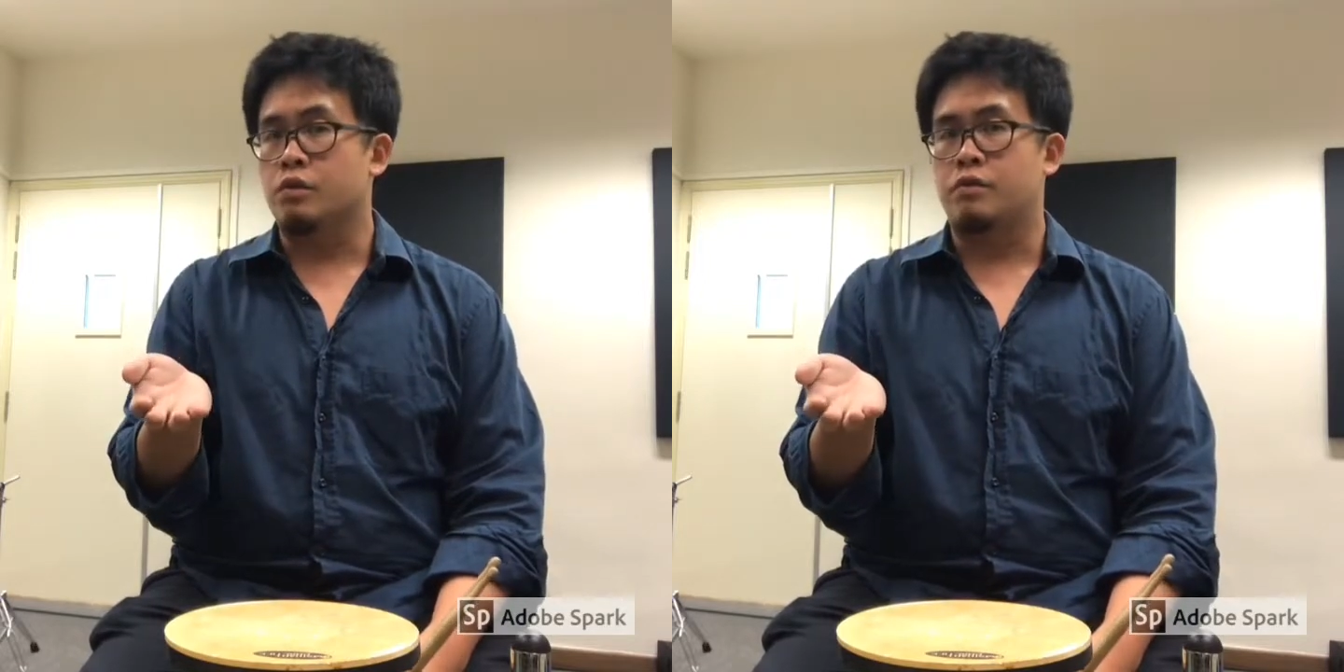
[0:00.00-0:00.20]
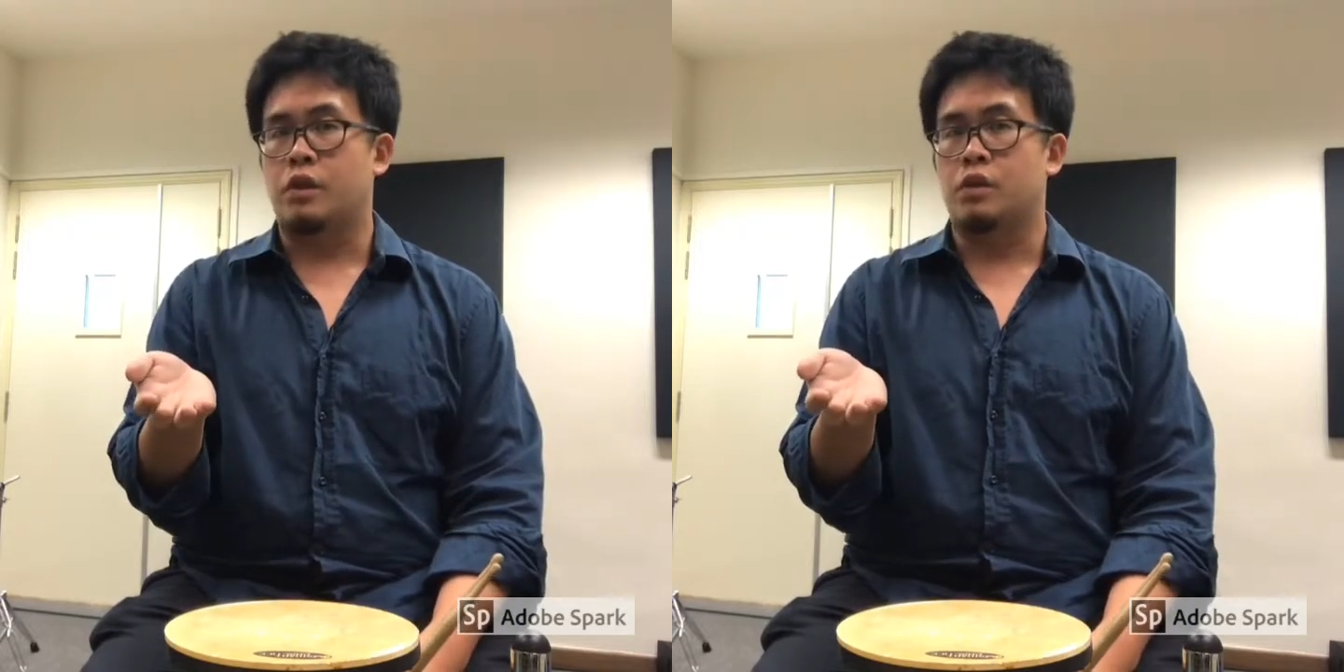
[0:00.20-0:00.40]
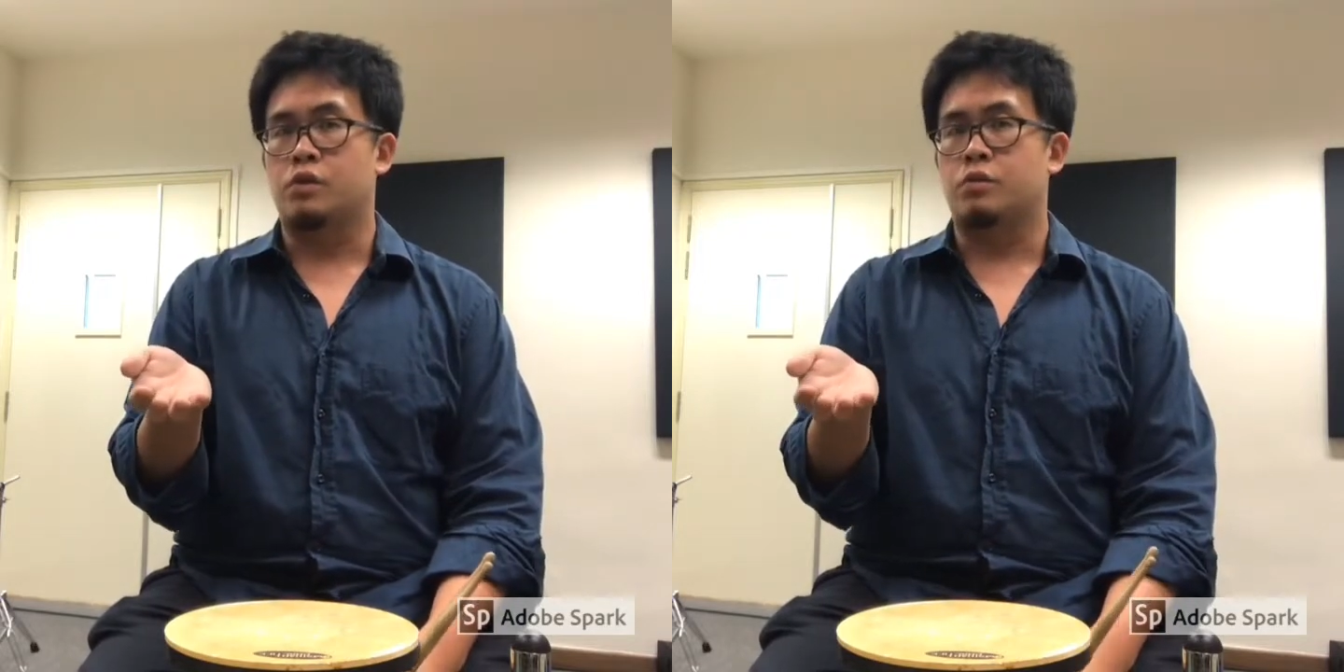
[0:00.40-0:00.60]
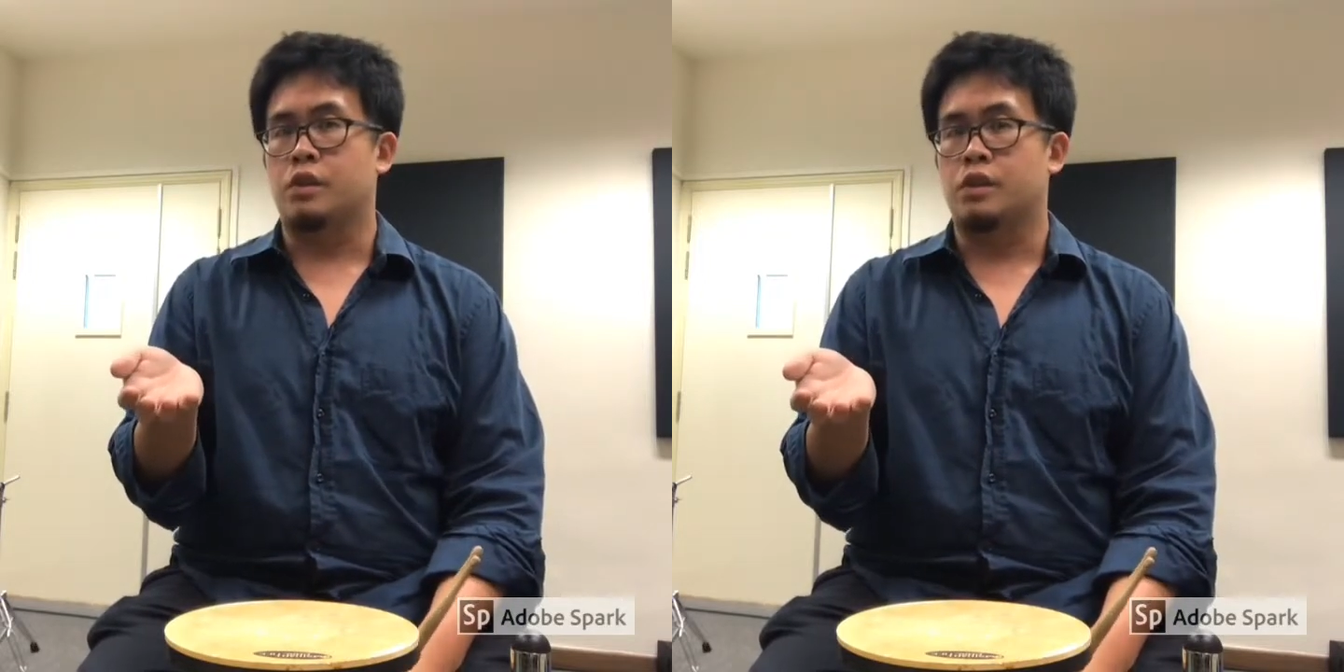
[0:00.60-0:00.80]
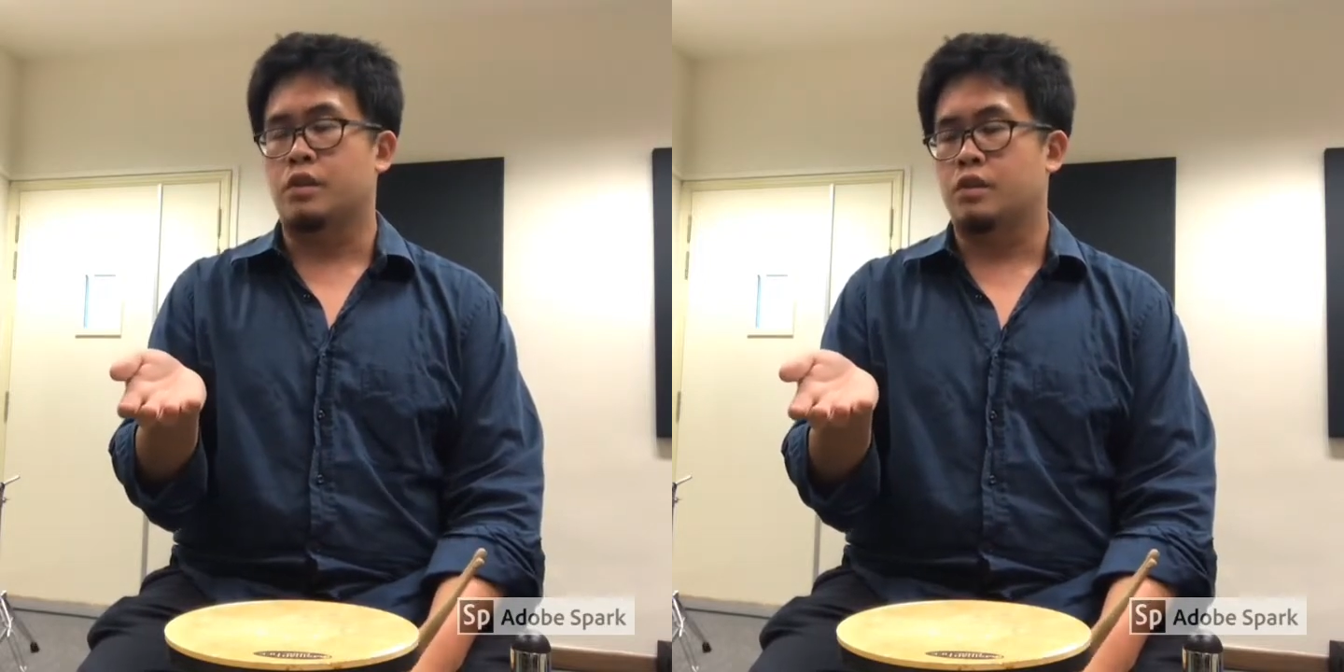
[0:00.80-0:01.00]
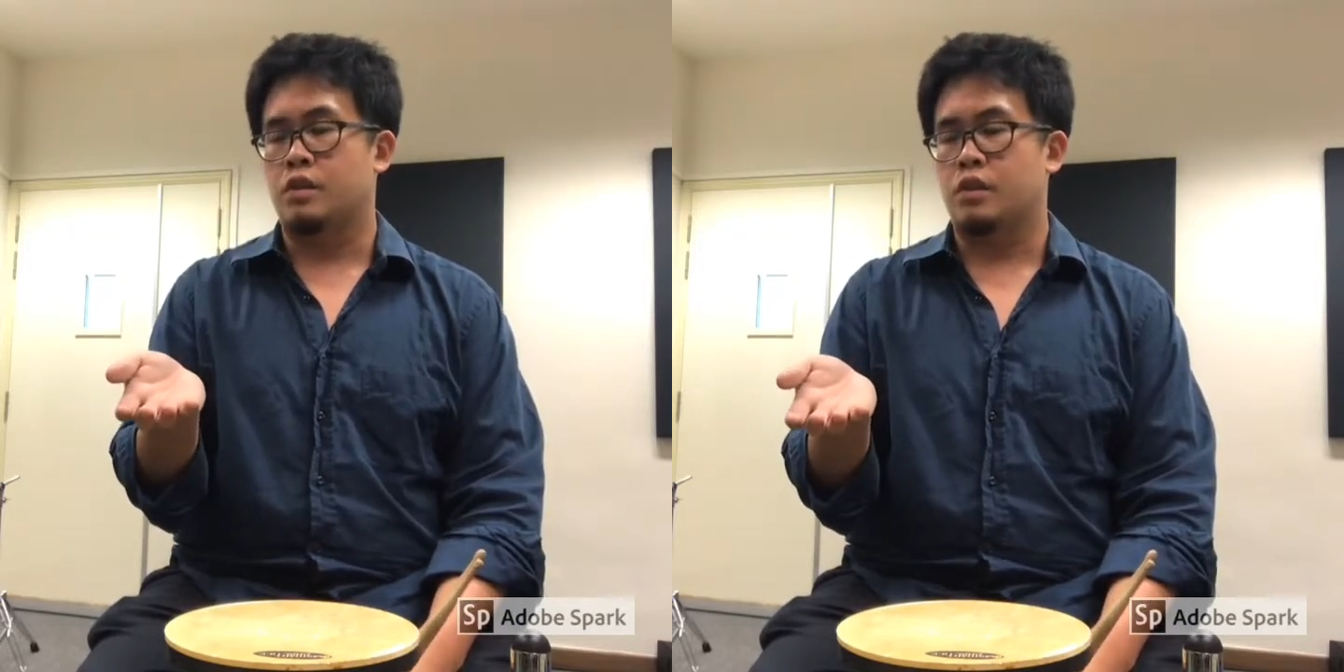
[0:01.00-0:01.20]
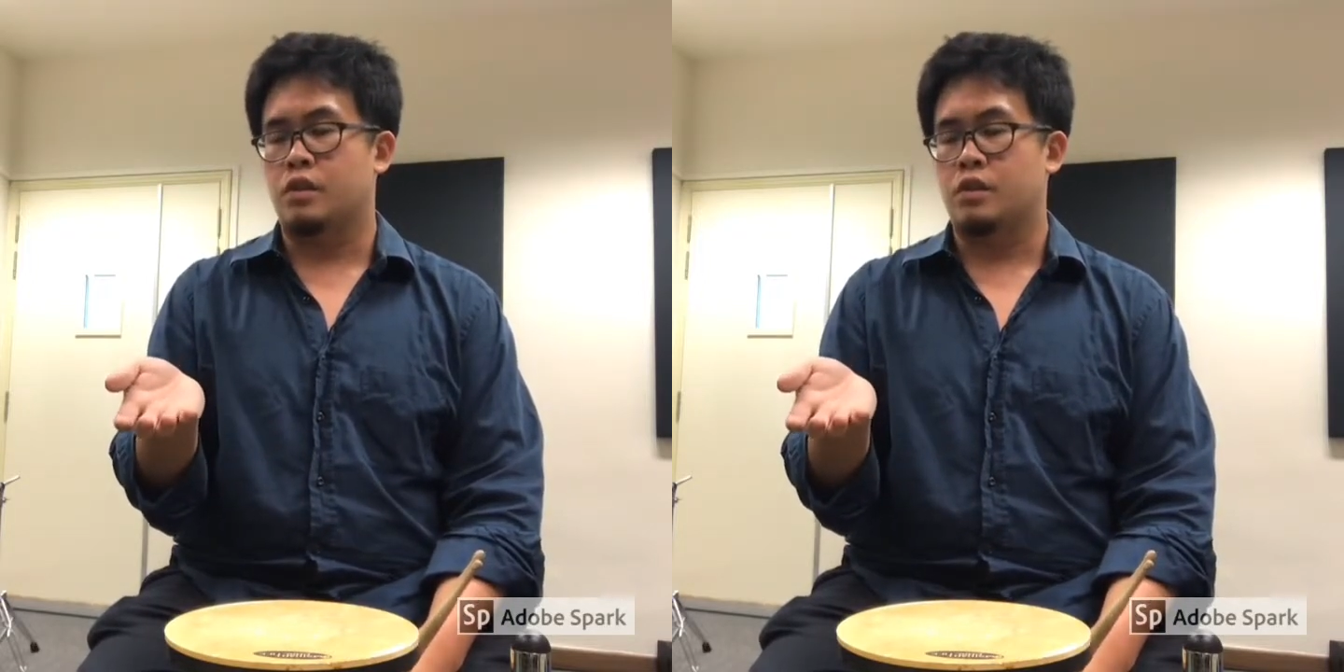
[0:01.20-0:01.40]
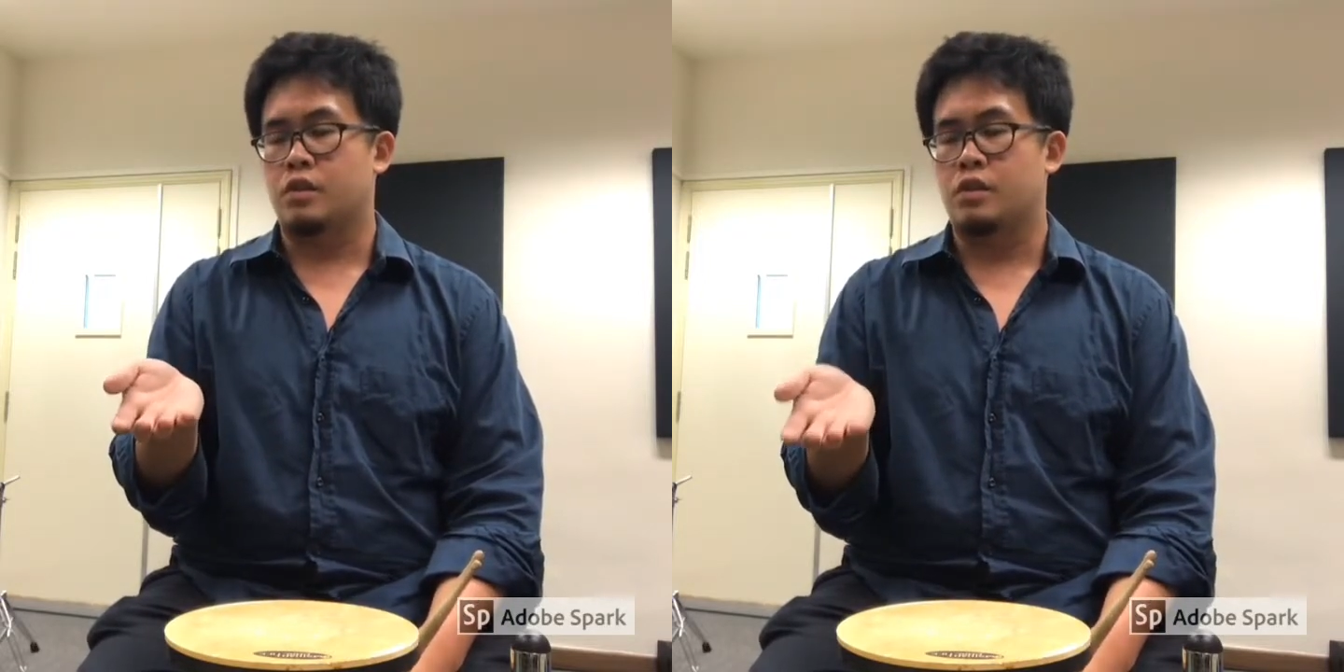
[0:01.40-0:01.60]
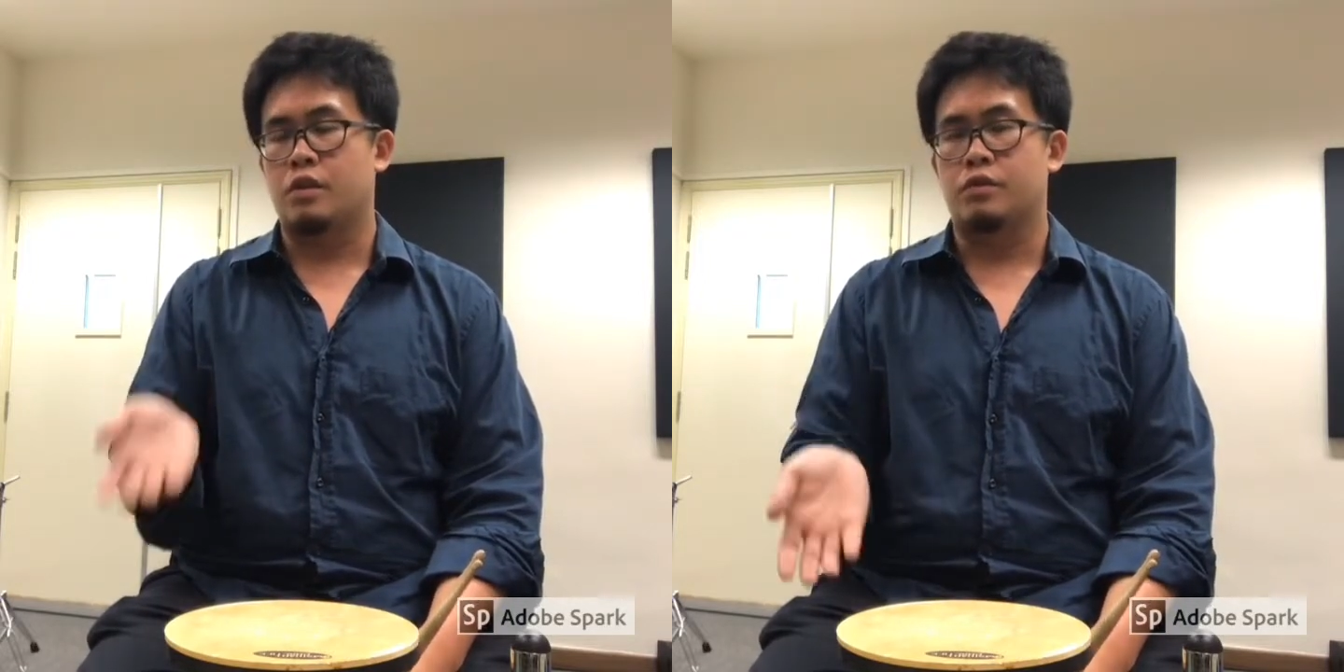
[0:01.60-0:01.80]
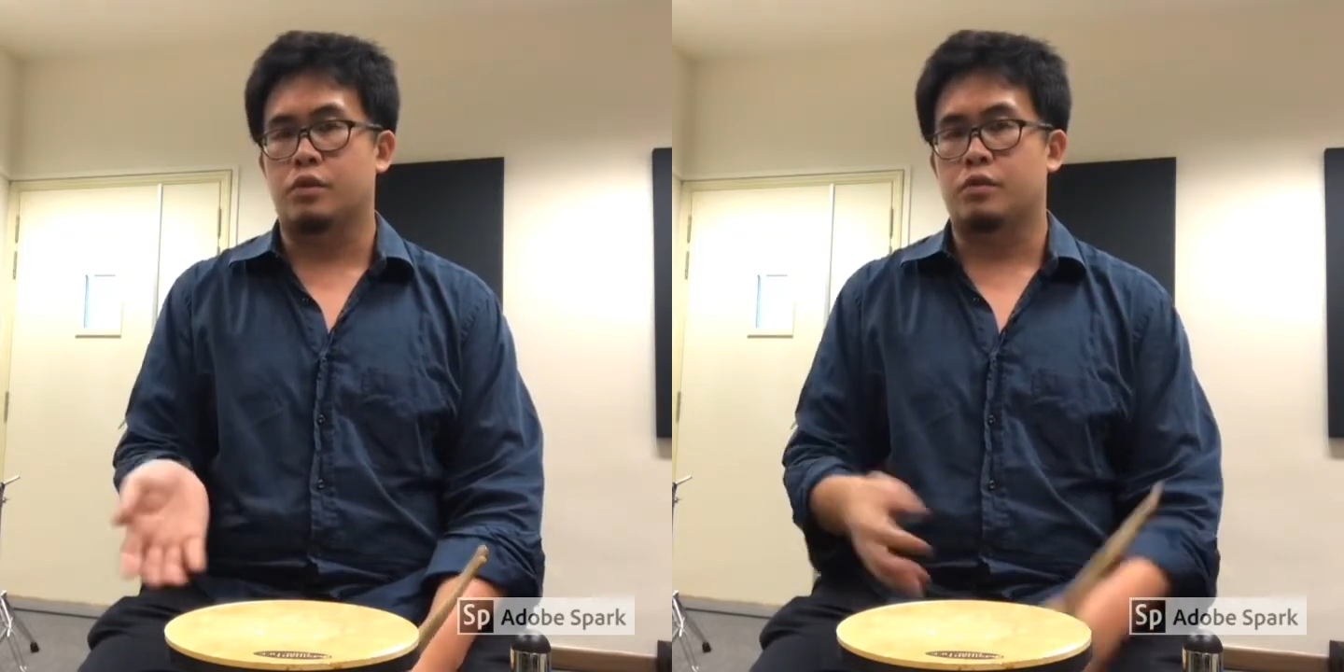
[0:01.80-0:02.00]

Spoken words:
follow with a soft note.